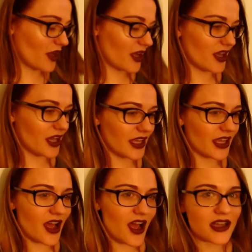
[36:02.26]

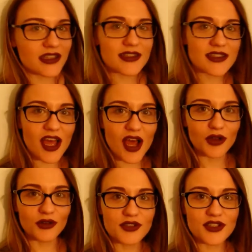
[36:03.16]
my aunt's
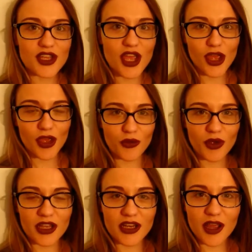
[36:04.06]
house
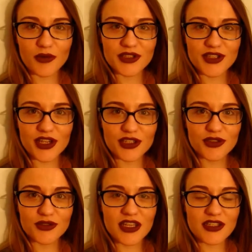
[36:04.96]
when I was there
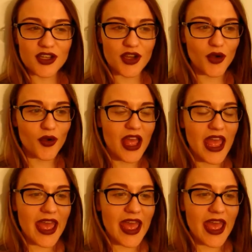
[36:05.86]
2 days ago,